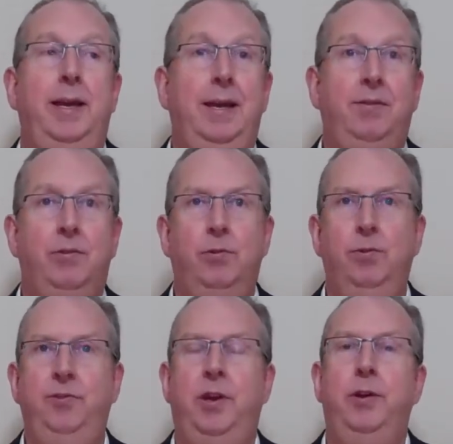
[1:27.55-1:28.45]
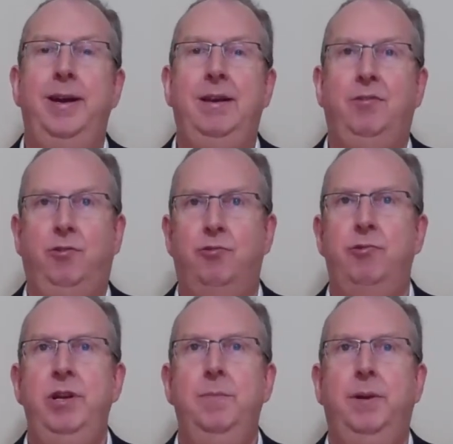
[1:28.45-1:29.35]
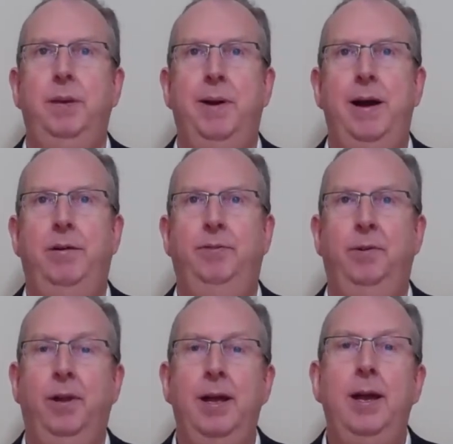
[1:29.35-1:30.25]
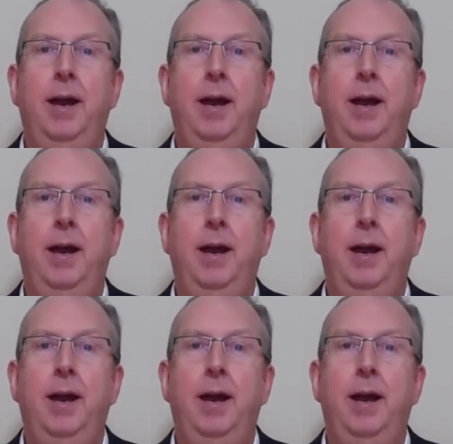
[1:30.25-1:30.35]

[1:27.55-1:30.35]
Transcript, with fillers: It's also extremely powerful.